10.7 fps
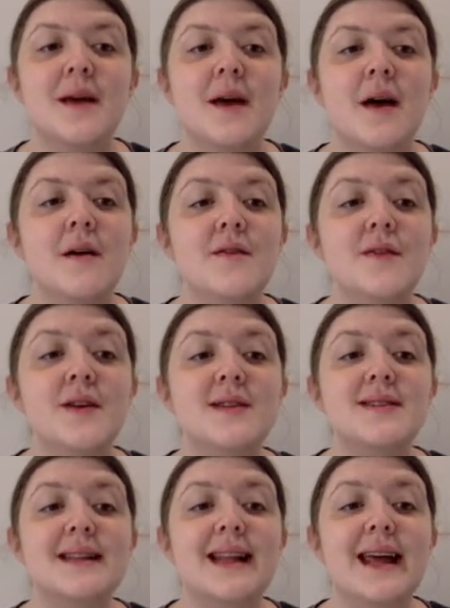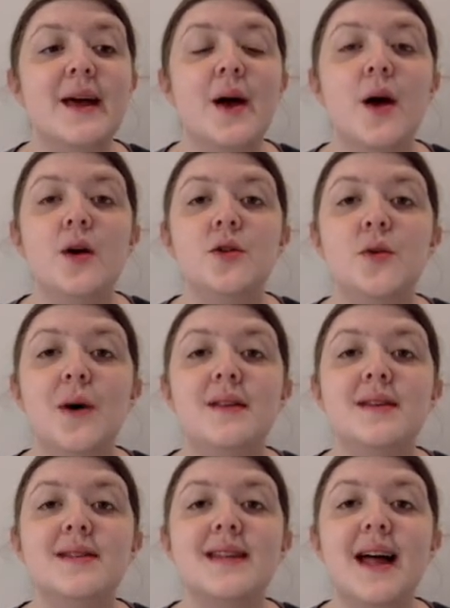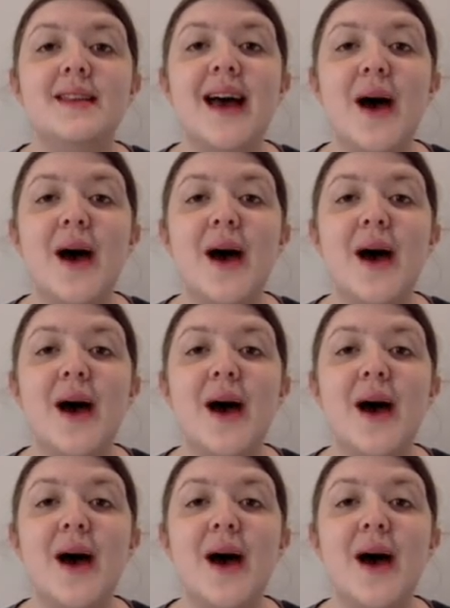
Firstly, to understand how a